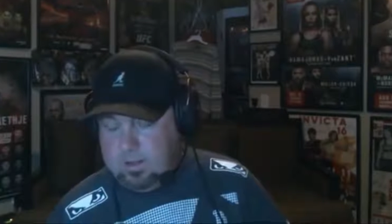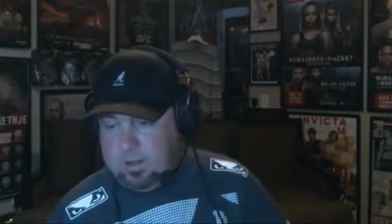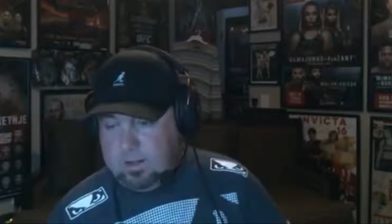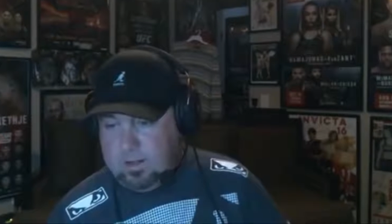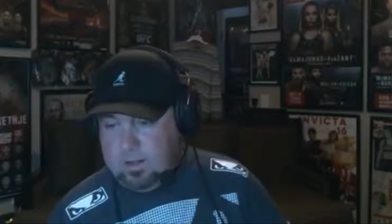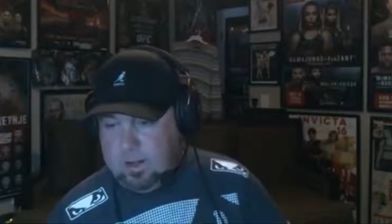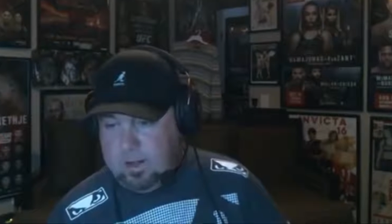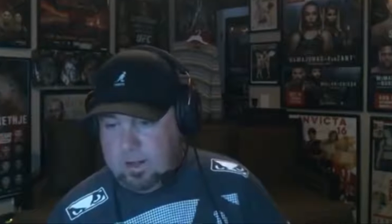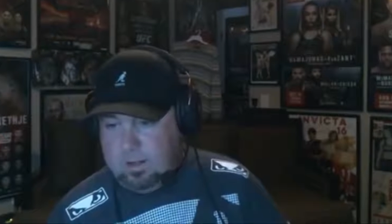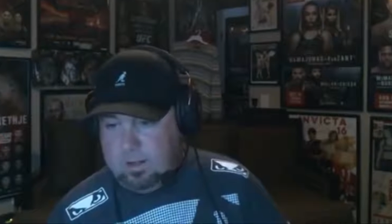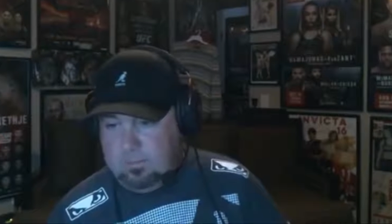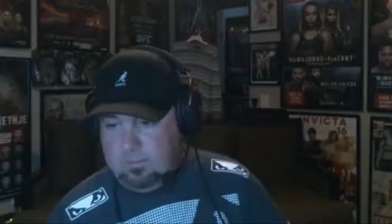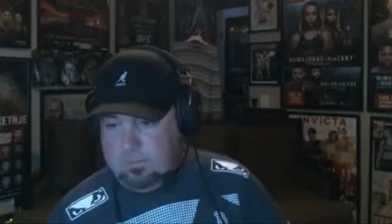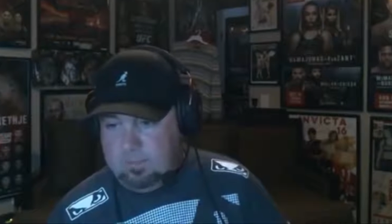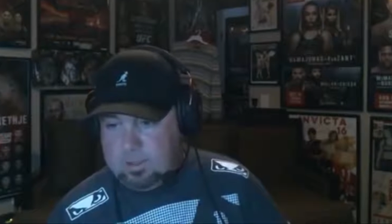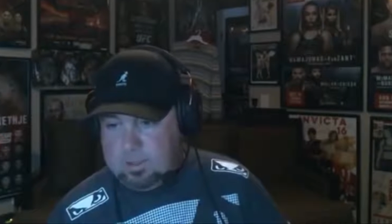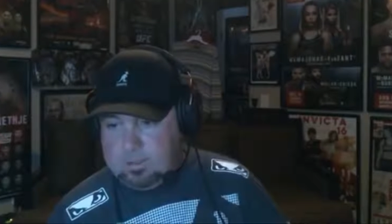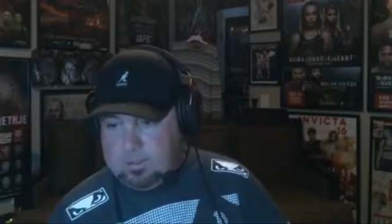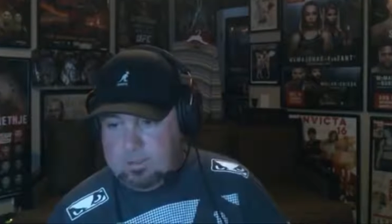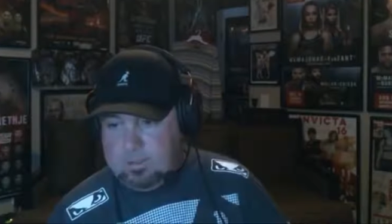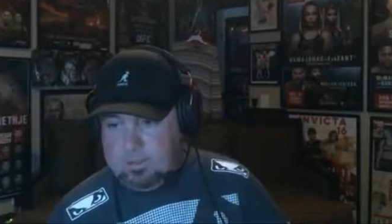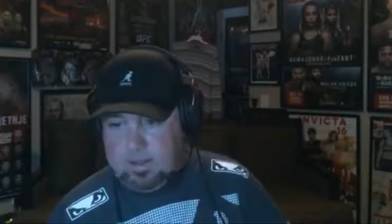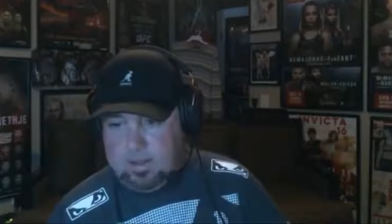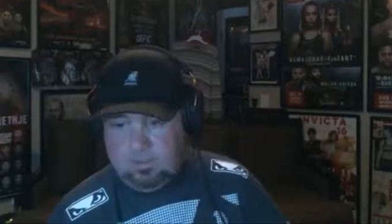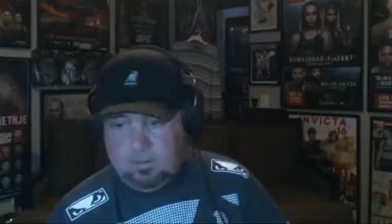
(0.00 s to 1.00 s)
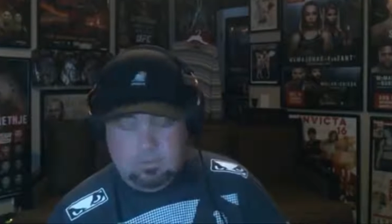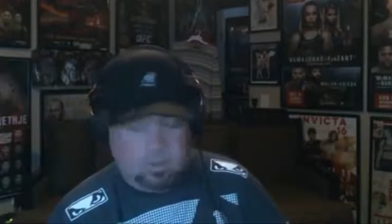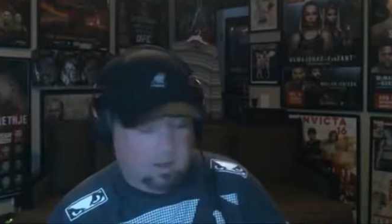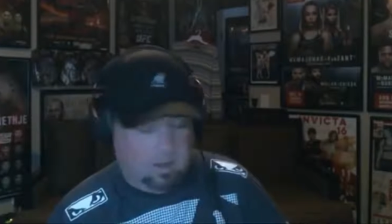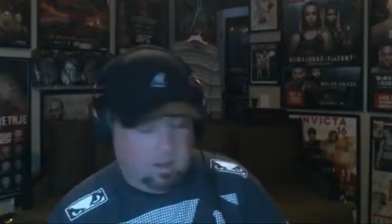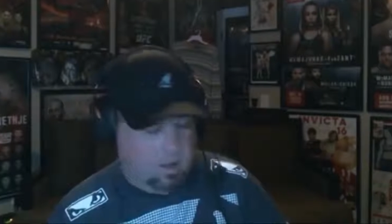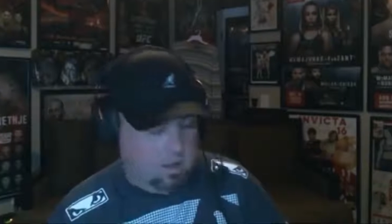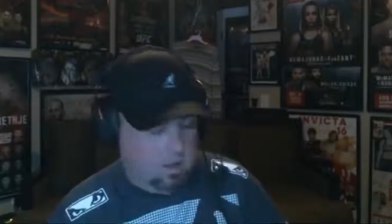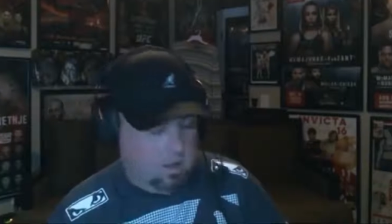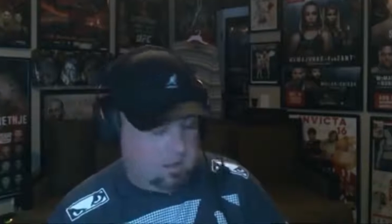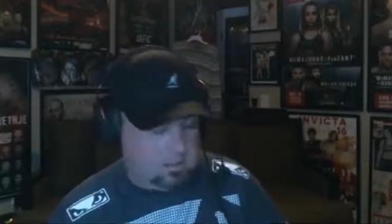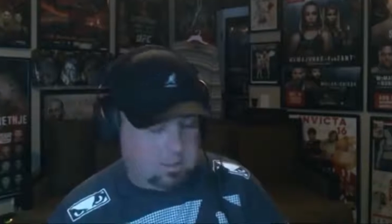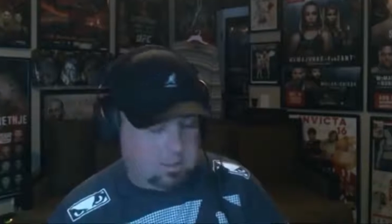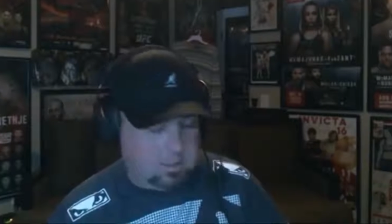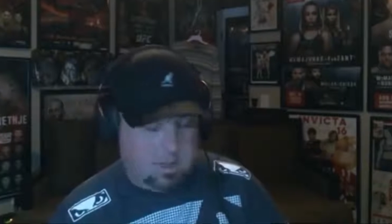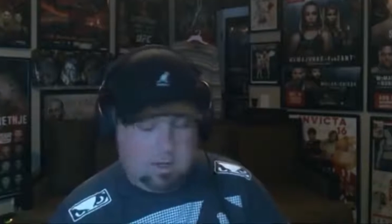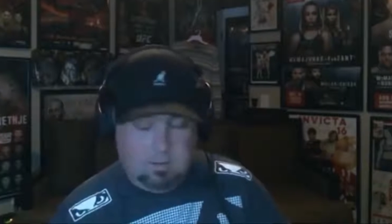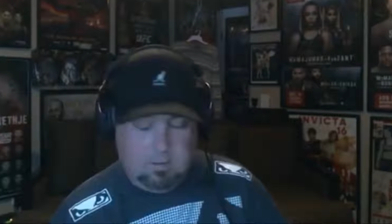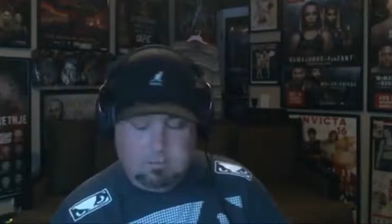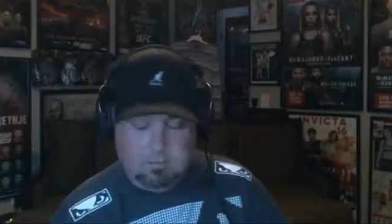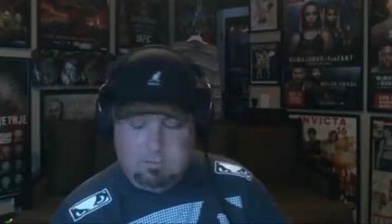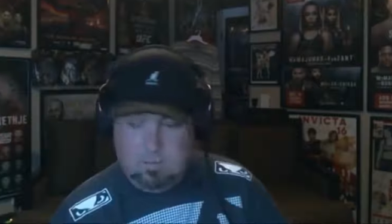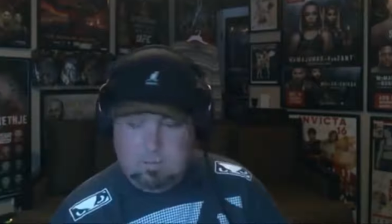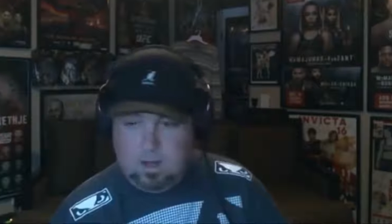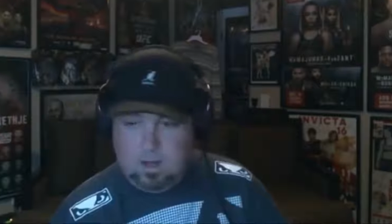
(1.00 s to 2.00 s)
um, which made him the all
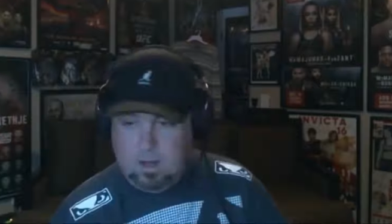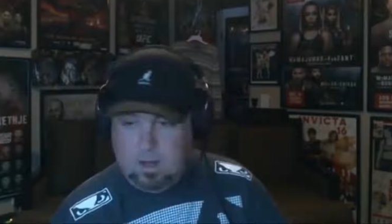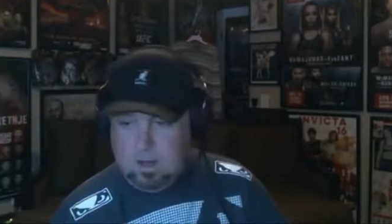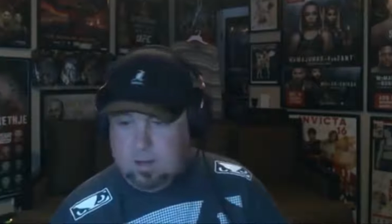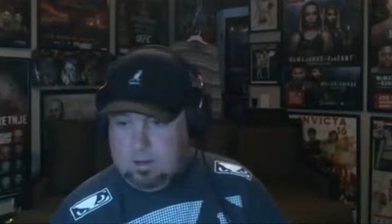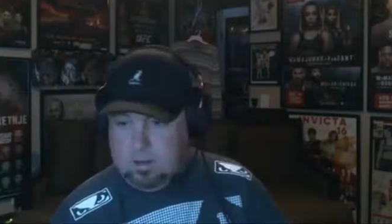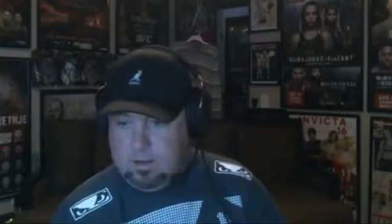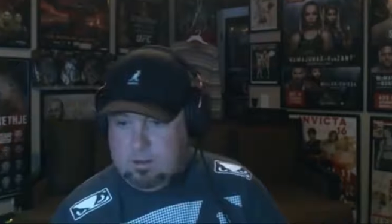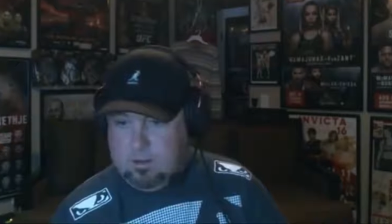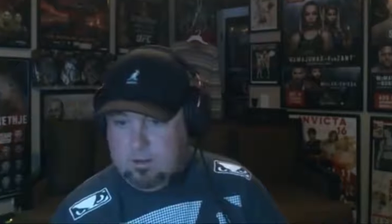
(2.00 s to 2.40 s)
time uh,